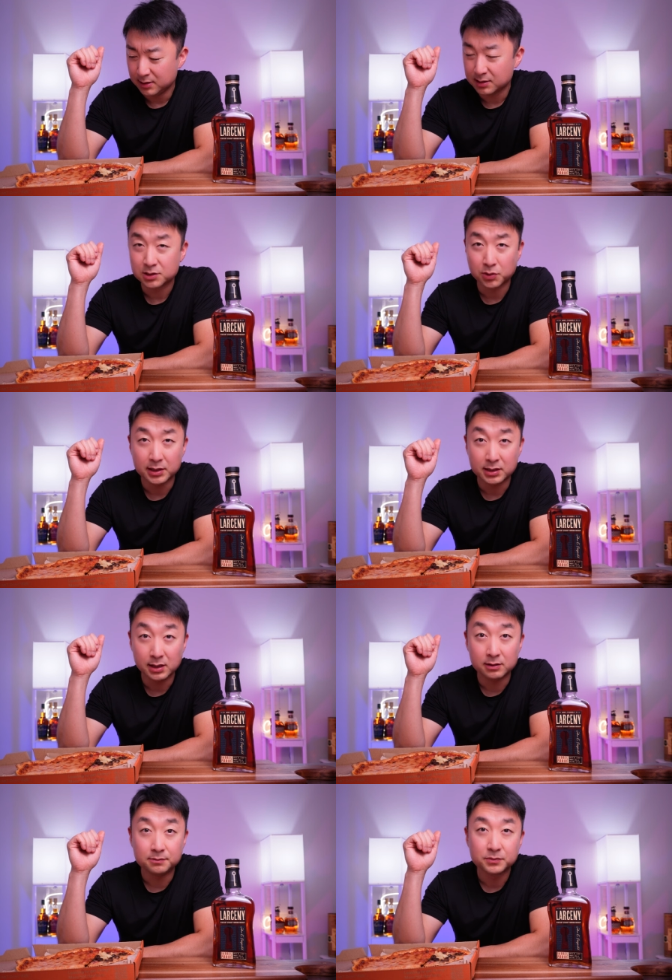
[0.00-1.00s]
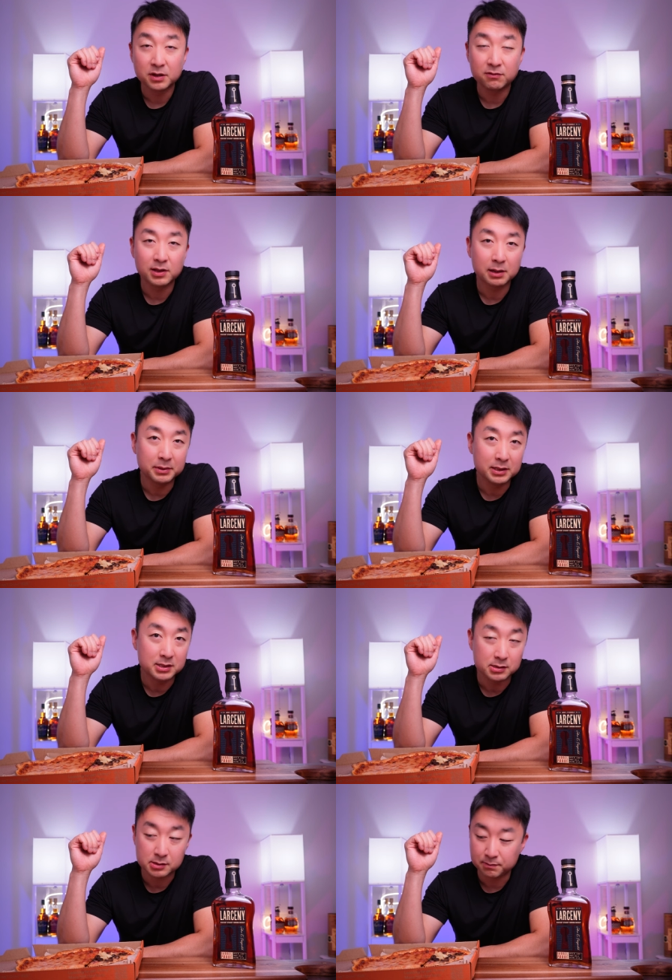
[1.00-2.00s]
that's a great deal if you like
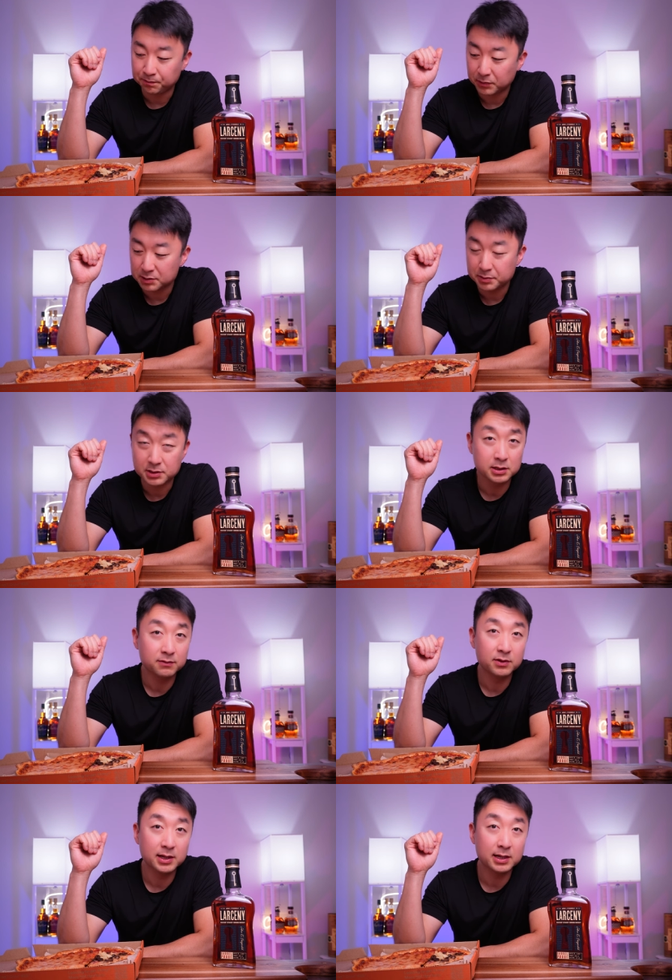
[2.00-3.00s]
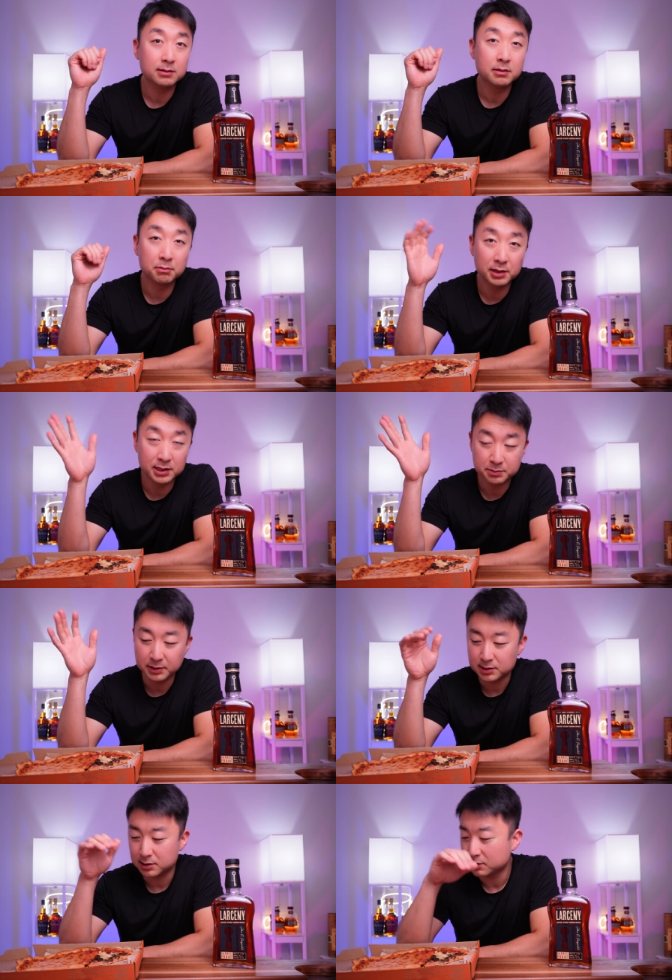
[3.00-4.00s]
pizzas, especially if you like Blaze
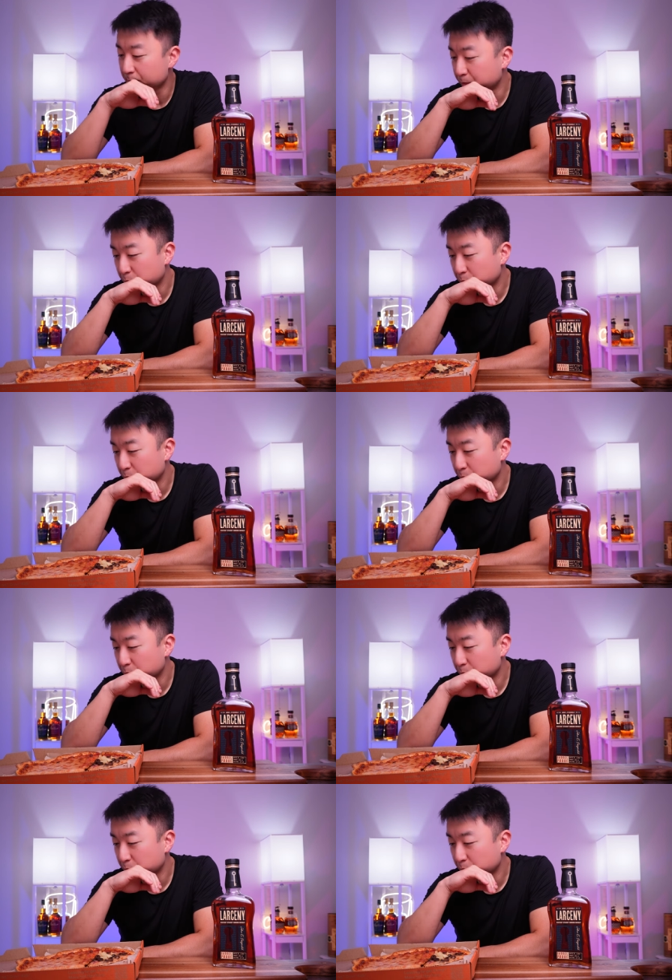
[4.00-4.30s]
pizzas.